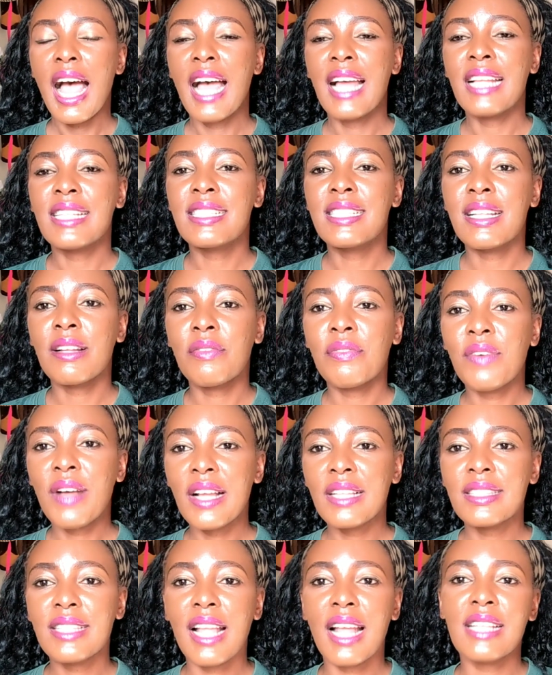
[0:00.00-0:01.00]
And the
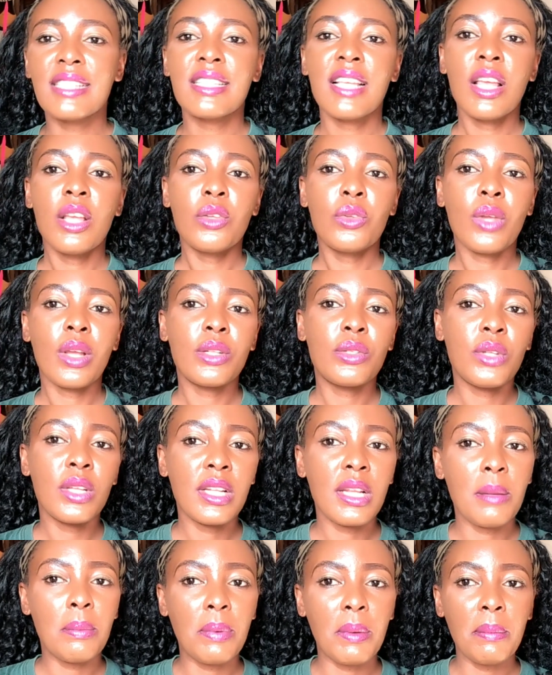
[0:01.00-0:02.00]
fact that you are
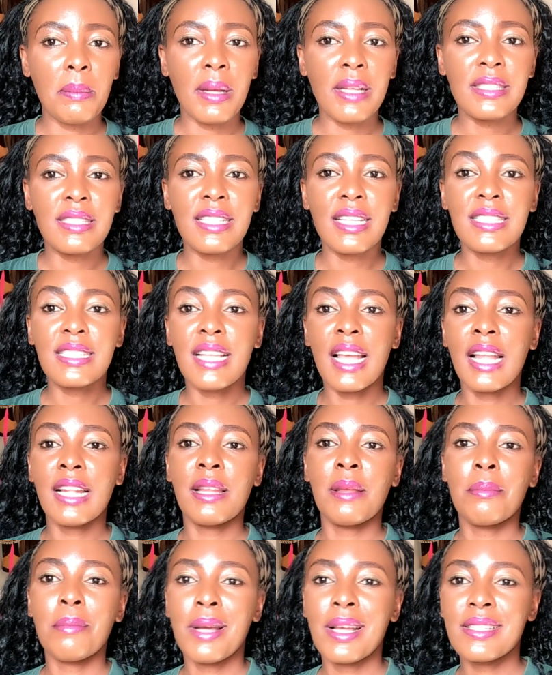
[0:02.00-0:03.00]
doing a pre-masters
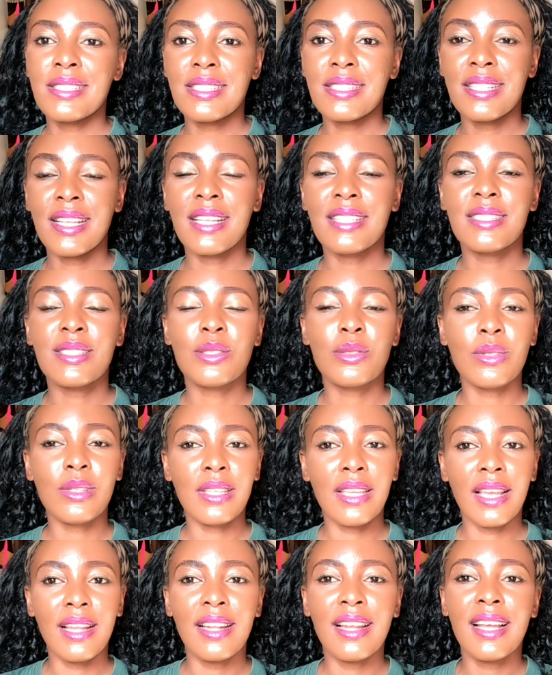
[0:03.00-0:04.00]
and a masters
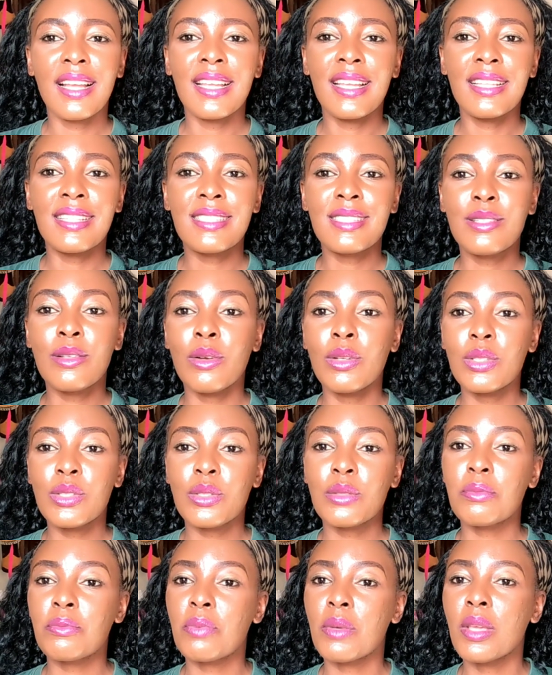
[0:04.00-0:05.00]
together, it's going
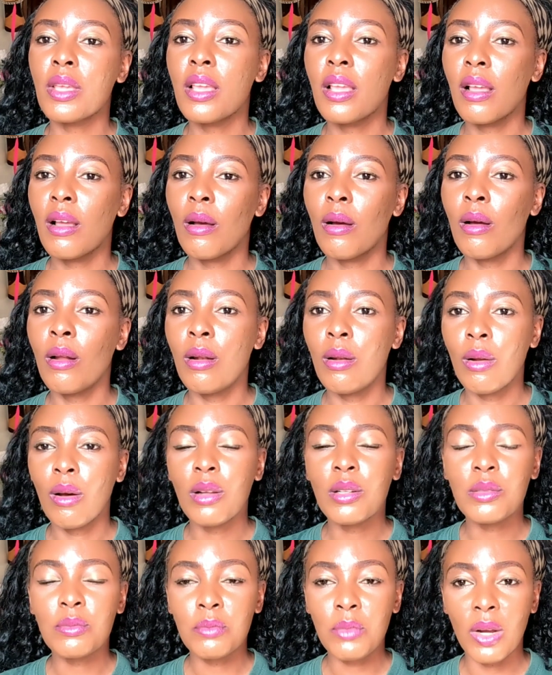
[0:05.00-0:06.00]
to be a
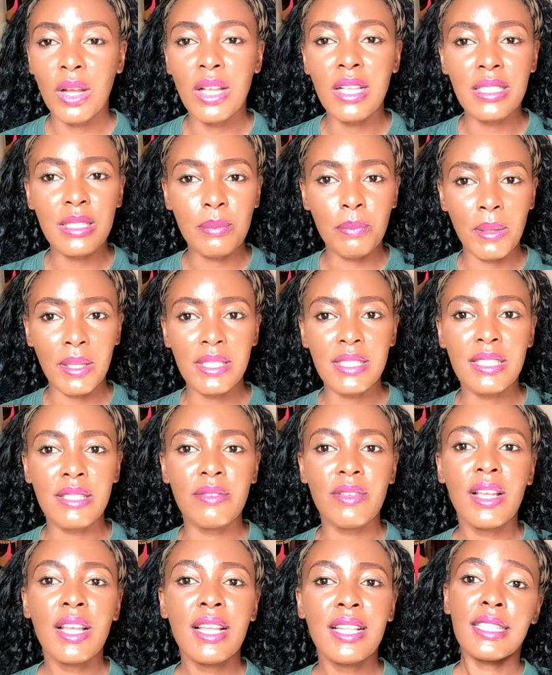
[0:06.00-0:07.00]
lot more
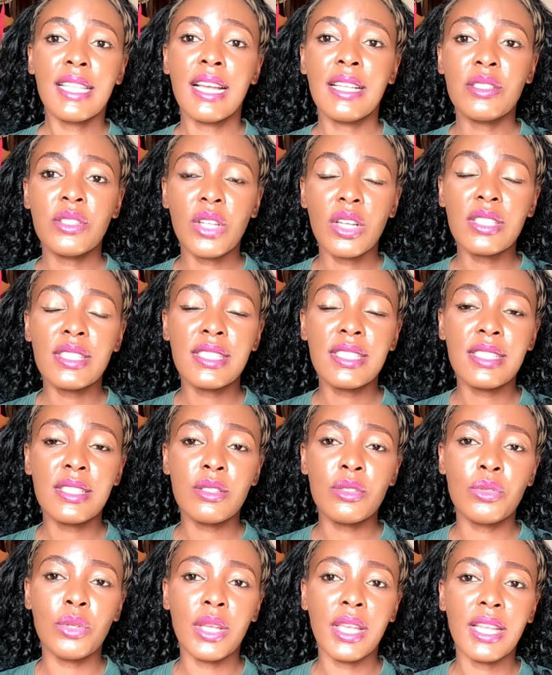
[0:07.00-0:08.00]
expensive than
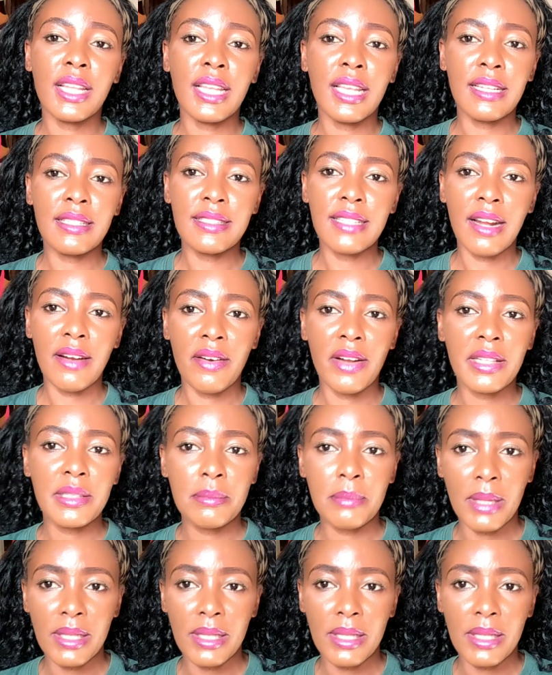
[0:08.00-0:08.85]
just doing a direct